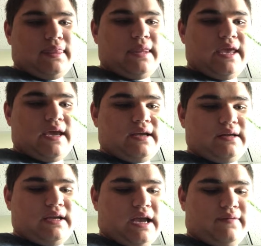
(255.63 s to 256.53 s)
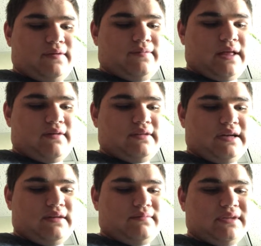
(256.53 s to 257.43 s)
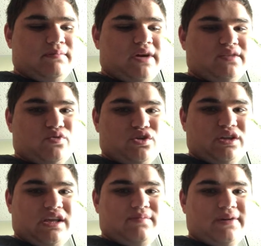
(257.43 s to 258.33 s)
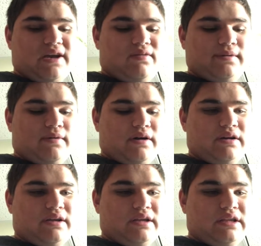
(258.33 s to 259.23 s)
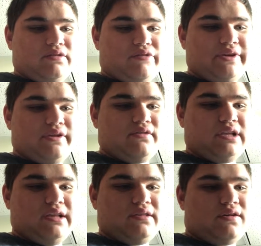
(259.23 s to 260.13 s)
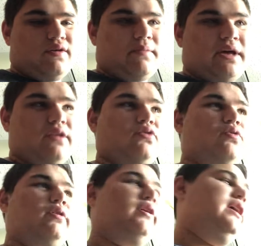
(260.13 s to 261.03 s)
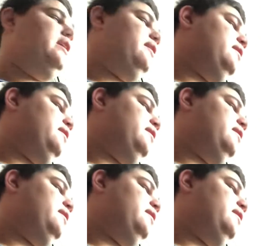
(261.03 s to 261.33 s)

Yeah, it had a few flowers on it and much more leaves, but I overwatered it and it's growing new leaves, so I'm not too worried.